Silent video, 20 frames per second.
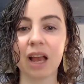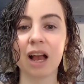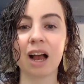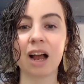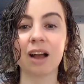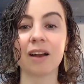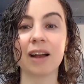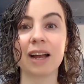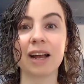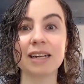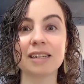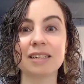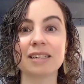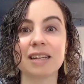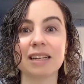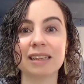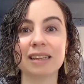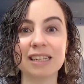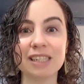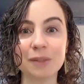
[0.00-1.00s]
All right,
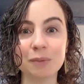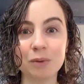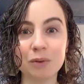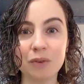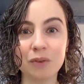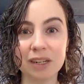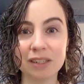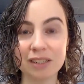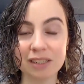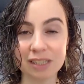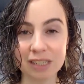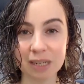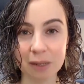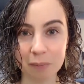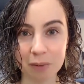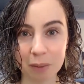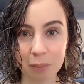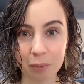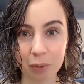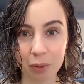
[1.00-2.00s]
let's move on to tip
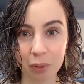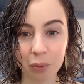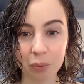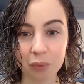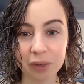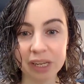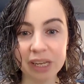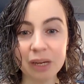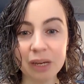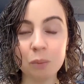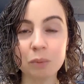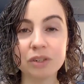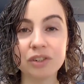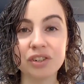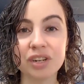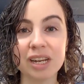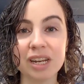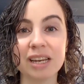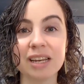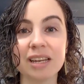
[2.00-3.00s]
number 3,
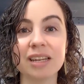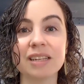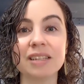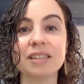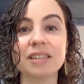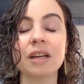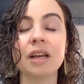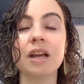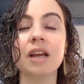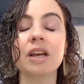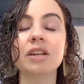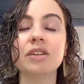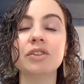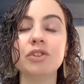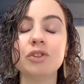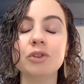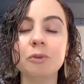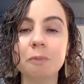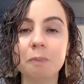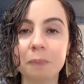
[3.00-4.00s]
which is
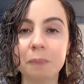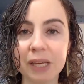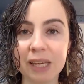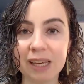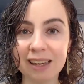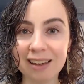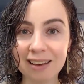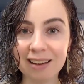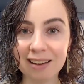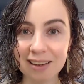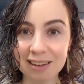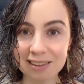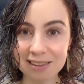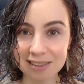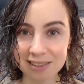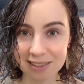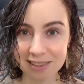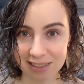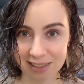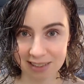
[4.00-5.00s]
to be
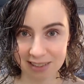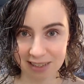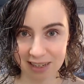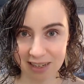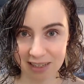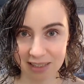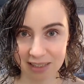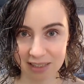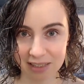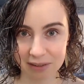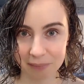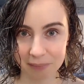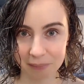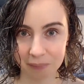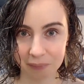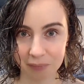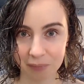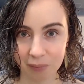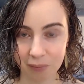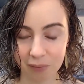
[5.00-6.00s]
consistent.
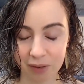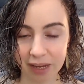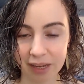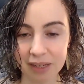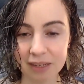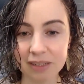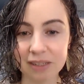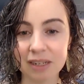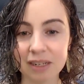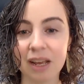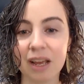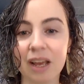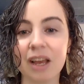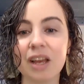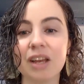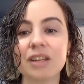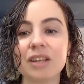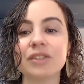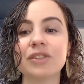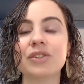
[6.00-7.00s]
Right.
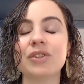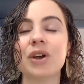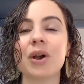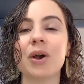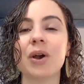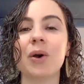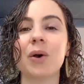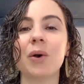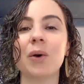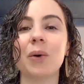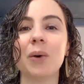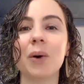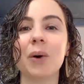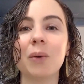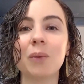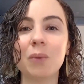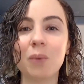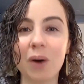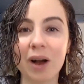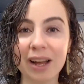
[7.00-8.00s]
So
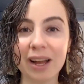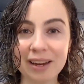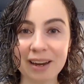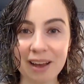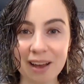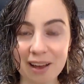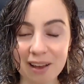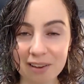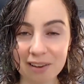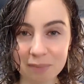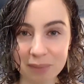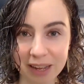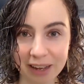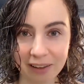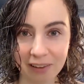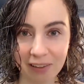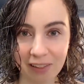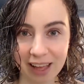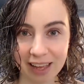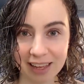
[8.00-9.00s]
one of my
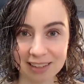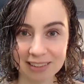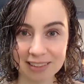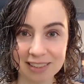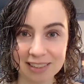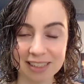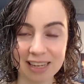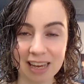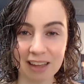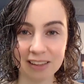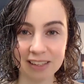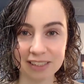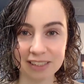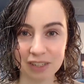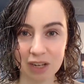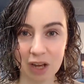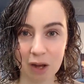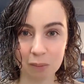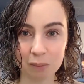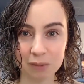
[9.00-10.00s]
clients, Kelly
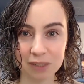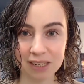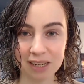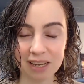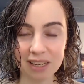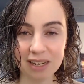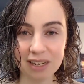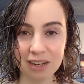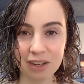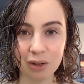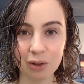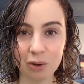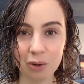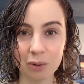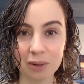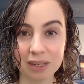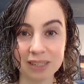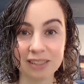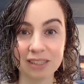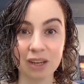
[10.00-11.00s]
Thompson,
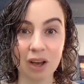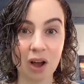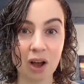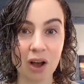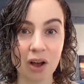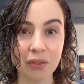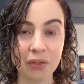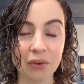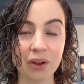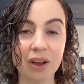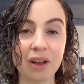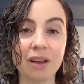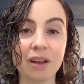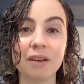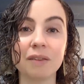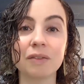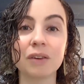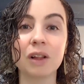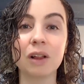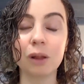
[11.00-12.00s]
who is the author
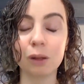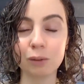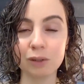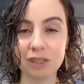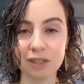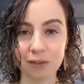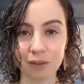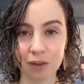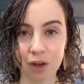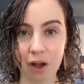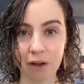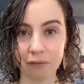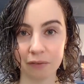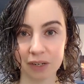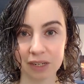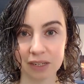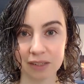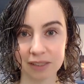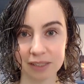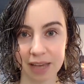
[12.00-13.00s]
of Closing the
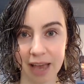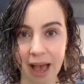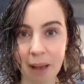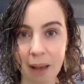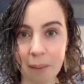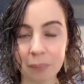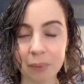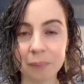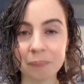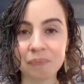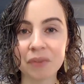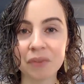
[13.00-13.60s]
Confidence Gap,